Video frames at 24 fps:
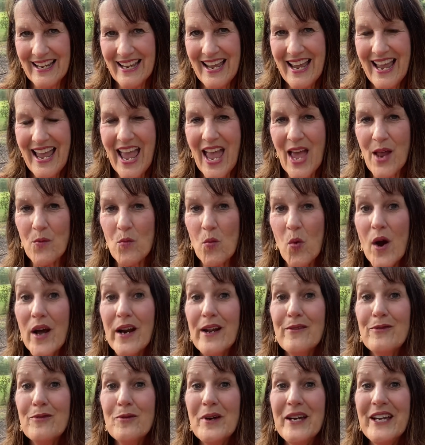And what
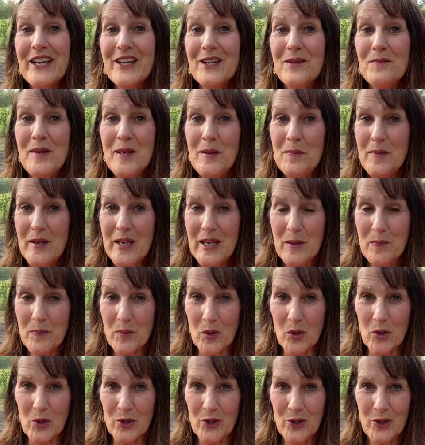if we could be
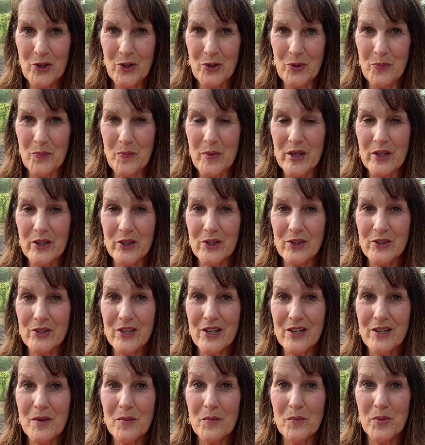people who build
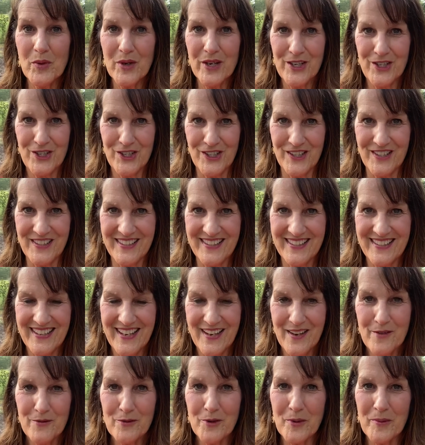bridges
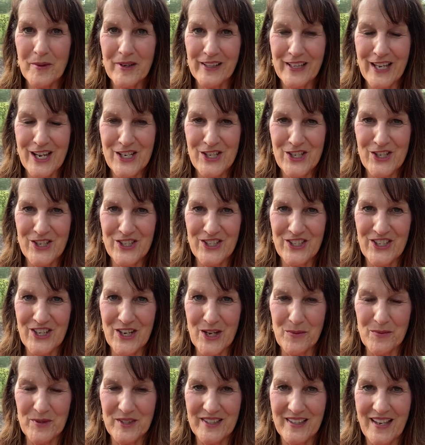for
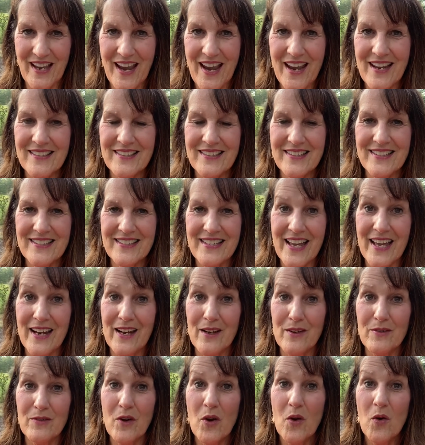relationships instead
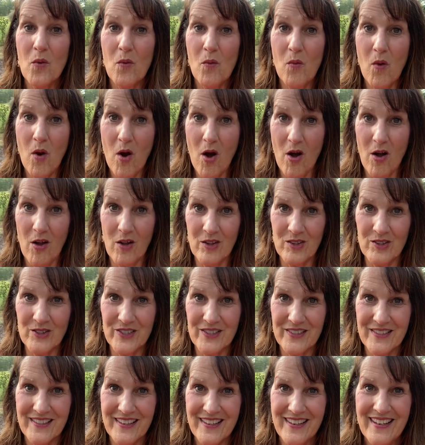of
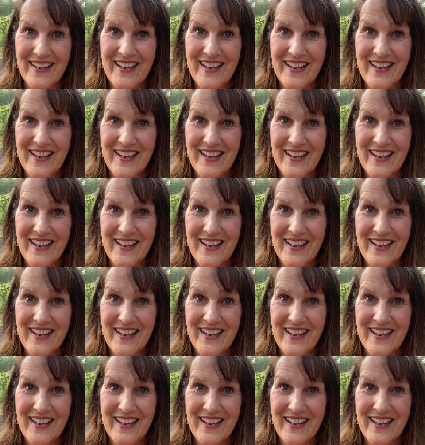walls,